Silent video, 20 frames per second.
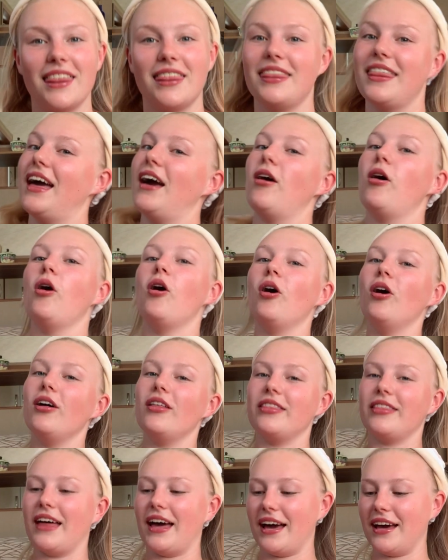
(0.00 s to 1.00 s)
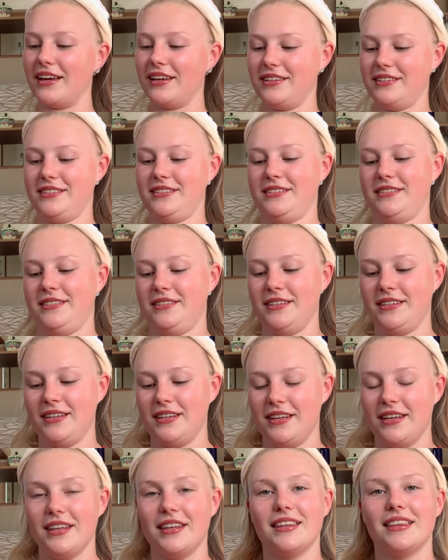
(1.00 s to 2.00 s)
that hot that
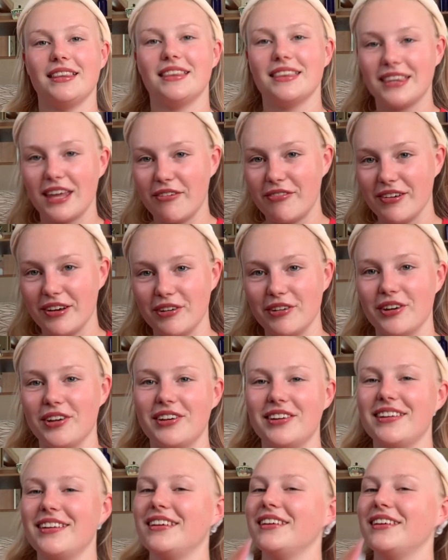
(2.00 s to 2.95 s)
they feel good.